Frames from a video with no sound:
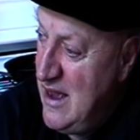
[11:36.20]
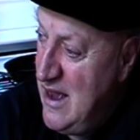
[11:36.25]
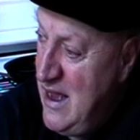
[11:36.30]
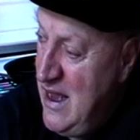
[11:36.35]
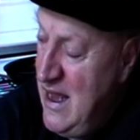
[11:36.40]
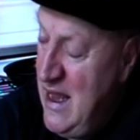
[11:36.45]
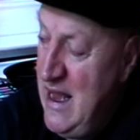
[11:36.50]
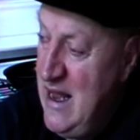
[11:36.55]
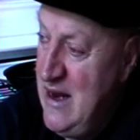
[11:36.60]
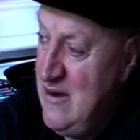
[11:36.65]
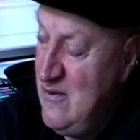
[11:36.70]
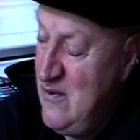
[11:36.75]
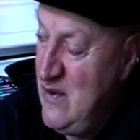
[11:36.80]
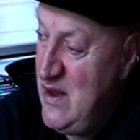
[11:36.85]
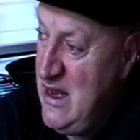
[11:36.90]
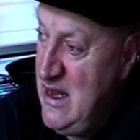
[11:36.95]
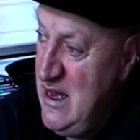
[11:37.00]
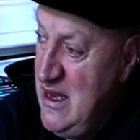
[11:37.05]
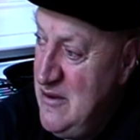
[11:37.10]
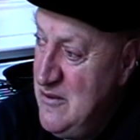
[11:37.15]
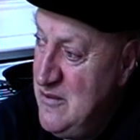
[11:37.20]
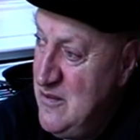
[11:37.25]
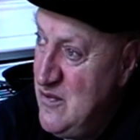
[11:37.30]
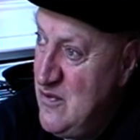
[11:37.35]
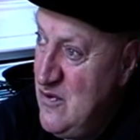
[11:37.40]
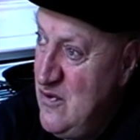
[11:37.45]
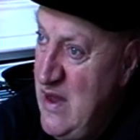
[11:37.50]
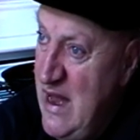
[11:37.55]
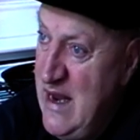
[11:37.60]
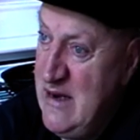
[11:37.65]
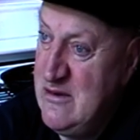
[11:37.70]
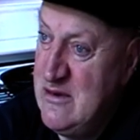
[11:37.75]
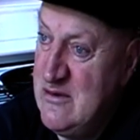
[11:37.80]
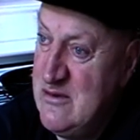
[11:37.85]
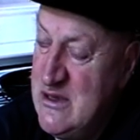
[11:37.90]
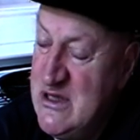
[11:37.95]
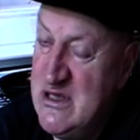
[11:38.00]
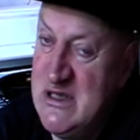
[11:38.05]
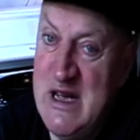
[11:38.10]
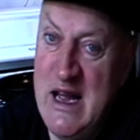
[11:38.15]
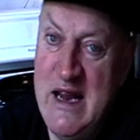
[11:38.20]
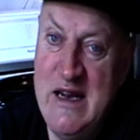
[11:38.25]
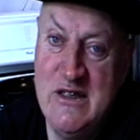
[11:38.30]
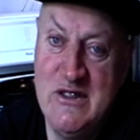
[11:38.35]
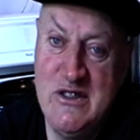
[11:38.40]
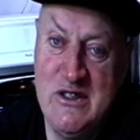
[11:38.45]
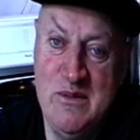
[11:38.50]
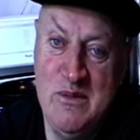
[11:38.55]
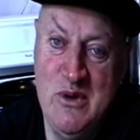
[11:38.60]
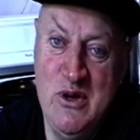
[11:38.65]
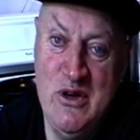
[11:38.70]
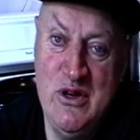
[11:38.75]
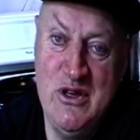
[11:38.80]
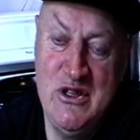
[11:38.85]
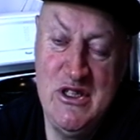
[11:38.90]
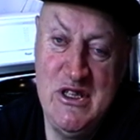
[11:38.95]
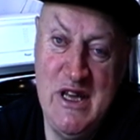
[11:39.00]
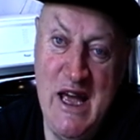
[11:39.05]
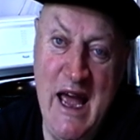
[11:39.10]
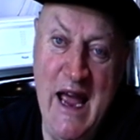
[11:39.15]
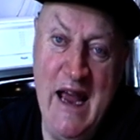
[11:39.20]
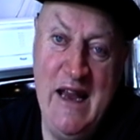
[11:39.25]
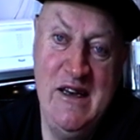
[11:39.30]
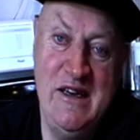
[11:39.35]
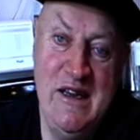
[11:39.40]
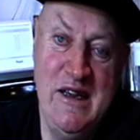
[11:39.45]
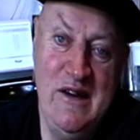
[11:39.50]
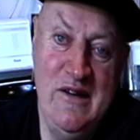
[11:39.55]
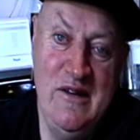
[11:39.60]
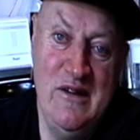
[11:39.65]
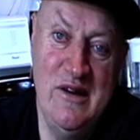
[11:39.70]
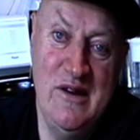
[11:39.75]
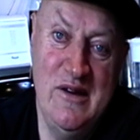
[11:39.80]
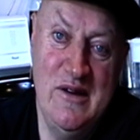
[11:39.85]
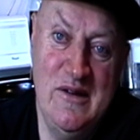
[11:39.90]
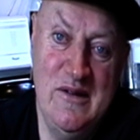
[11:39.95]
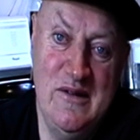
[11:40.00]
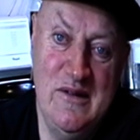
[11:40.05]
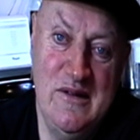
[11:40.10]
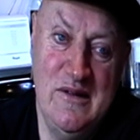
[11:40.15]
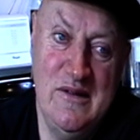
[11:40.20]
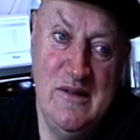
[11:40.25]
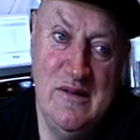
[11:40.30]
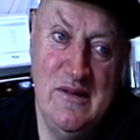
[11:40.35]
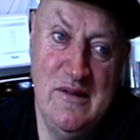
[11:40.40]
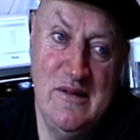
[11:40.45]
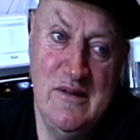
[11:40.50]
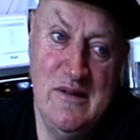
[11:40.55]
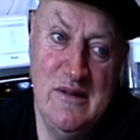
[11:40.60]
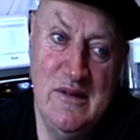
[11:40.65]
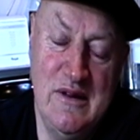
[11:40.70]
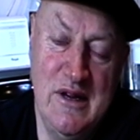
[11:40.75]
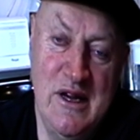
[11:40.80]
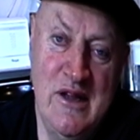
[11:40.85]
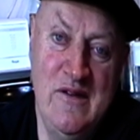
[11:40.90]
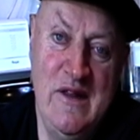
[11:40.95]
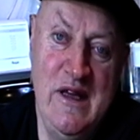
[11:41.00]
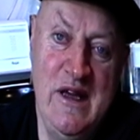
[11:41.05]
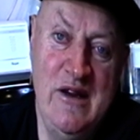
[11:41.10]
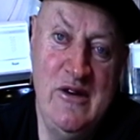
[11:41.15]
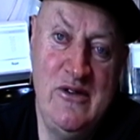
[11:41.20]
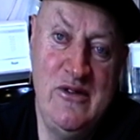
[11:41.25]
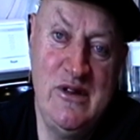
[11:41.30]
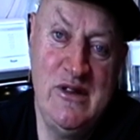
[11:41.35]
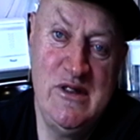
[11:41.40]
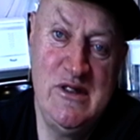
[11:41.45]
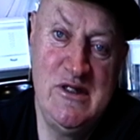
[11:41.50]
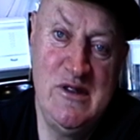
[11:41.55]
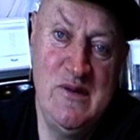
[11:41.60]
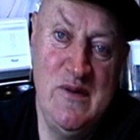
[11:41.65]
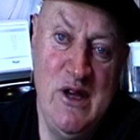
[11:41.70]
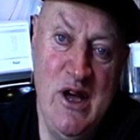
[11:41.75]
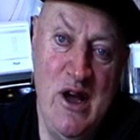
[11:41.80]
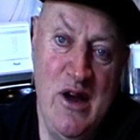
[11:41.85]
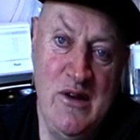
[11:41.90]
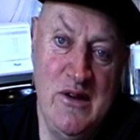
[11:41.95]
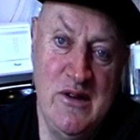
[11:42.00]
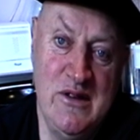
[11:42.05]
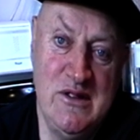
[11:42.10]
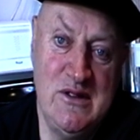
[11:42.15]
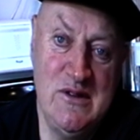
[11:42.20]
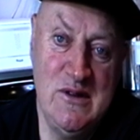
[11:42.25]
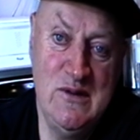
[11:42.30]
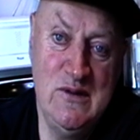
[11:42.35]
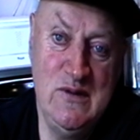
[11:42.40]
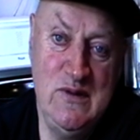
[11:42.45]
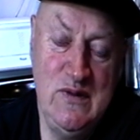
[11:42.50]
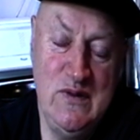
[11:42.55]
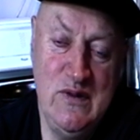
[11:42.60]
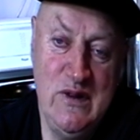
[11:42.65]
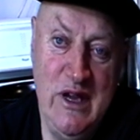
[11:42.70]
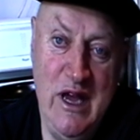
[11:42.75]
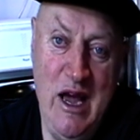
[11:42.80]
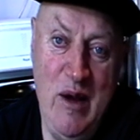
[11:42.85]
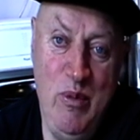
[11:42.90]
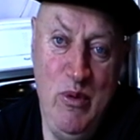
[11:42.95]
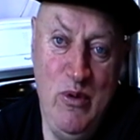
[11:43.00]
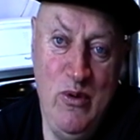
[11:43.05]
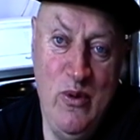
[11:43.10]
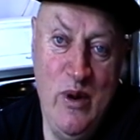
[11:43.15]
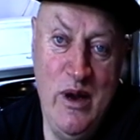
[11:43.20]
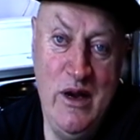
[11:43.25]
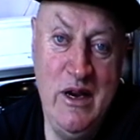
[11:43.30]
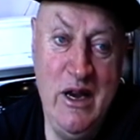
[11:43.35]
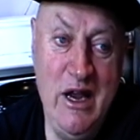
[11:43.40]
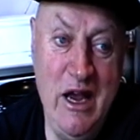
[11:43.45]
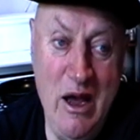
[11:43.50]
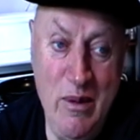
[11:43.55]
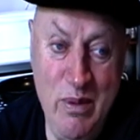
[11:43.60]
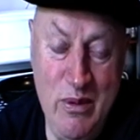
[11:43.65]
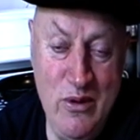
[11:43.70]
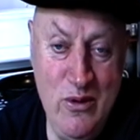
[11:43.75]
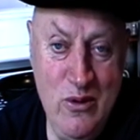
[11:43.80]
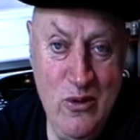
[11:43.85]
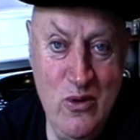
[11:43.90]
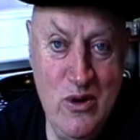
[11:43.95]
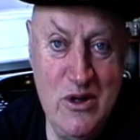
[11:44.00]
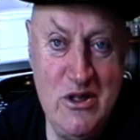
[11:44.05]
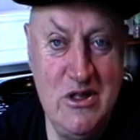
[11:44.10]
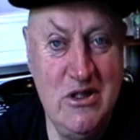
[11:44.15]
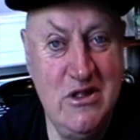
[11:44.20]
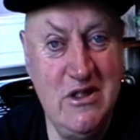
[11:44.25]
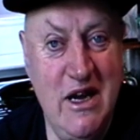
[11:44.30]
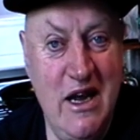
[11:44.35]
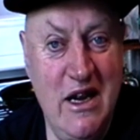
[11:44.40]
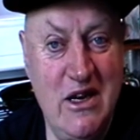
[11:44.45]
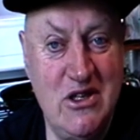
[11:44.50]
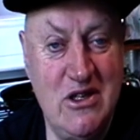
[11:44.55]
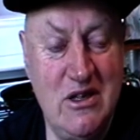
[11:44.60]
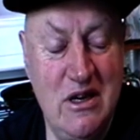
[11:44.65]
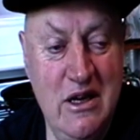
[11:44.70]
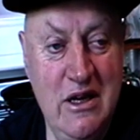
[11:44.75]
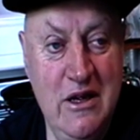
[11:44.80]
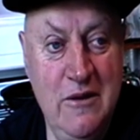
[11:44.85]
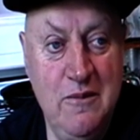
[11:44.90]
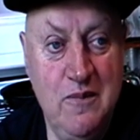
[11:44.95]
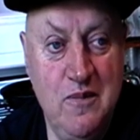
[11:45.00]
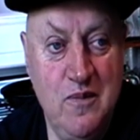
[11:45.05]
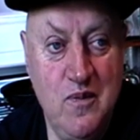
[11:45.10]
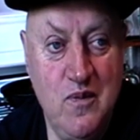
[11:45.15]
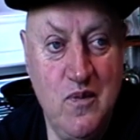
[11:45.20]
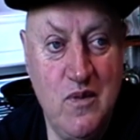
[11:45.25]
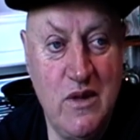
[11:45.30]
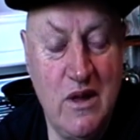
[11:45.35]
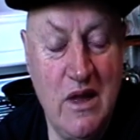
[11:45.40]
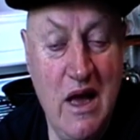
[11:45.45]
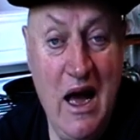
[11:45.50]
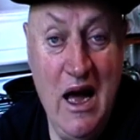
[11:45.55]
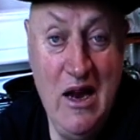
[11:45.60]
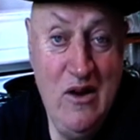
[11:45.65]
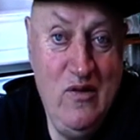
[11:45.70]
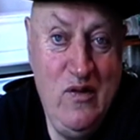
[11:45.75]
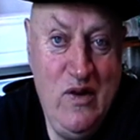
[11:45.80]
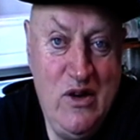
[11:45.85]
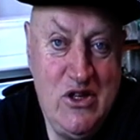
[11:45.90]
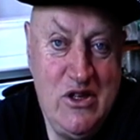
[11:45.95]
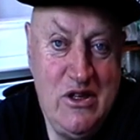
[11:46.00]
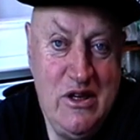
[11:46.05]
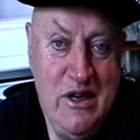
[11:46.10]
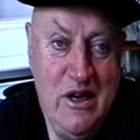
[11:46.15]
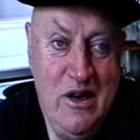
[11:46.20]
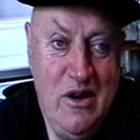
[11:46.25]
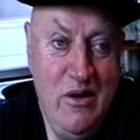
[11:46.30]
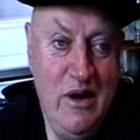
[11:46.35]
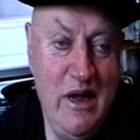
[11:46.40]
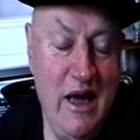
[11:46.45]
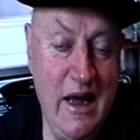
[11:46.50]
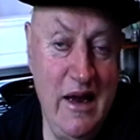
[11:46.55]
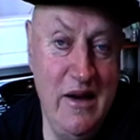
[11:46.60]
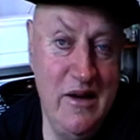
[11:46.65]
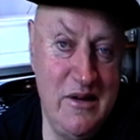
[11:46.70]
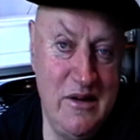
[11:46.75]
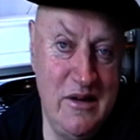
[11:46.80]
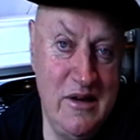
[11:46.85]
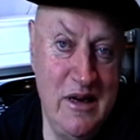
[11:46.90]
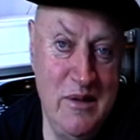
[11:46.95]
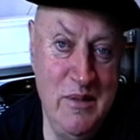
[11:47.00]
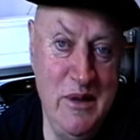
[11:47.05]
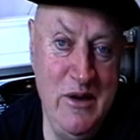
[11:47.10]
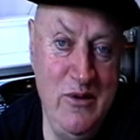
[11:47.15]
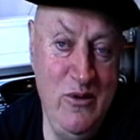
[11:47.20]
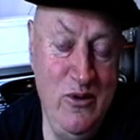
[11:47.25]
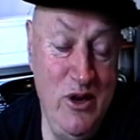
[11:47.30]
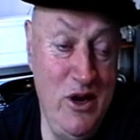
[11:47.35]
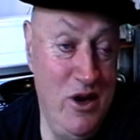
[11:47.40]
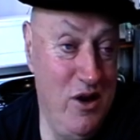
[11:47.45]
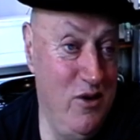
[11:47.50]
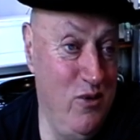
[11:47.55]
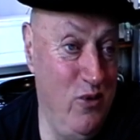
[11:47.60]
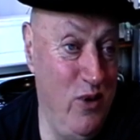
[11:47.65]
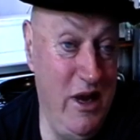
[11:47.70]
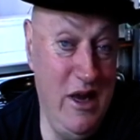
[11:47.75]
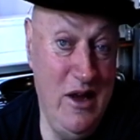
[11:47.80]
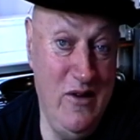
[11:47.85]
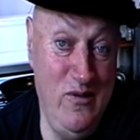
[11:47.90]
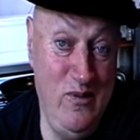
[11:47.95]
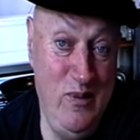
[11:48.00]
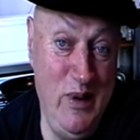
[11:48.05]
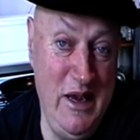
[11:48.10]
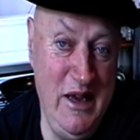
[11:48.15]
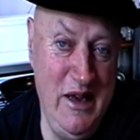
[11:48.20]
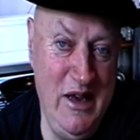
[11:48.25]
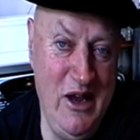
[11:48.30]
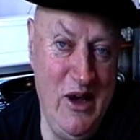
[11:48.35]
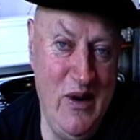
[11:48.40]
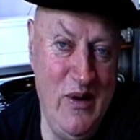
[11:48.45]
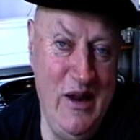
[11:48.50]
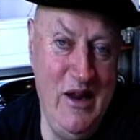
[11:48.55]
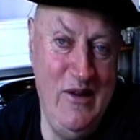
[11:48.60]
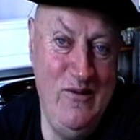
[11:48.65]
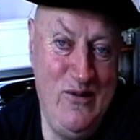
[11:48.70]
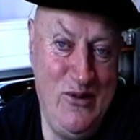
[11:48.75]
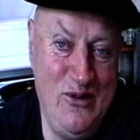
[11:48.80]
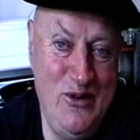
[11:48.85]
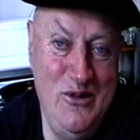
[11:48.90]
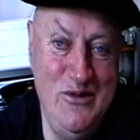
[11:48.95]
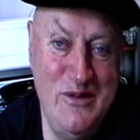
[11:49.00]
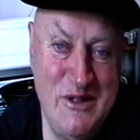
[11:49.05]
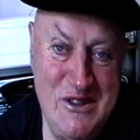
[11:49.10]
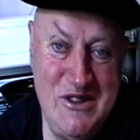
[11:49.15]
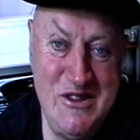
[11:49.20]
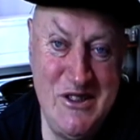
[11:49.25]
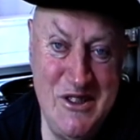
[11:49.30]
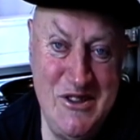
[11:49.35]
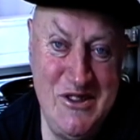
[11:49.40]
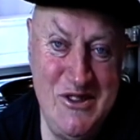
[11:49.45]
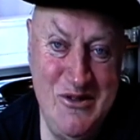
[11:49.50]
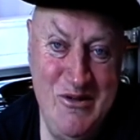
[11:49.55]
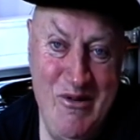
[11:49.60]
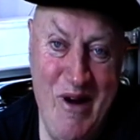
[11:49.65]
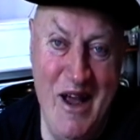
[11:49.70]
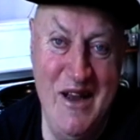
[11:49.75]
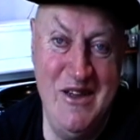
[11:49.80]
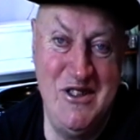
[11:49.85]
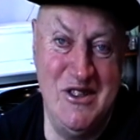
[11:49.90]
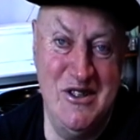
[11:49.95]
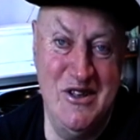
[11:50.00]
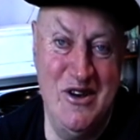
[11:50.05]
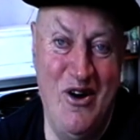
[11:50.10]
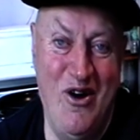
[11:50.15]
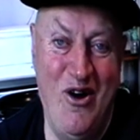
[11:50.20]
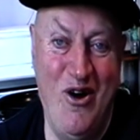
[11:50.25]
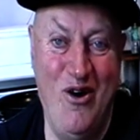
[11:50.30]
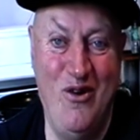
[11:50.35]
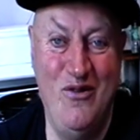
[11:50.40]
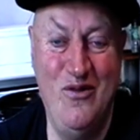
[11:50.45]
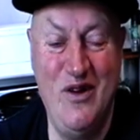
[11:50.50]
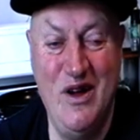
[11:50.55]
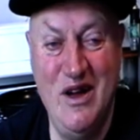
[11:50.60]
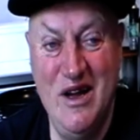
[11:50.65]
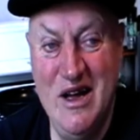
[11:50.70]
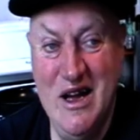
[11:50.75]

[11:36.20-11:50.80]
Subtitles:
And the fact that the state has emerged acting in the interests of the owners of capital, and capital which is actually artificially created. I mean, you know, we have been going through this situation of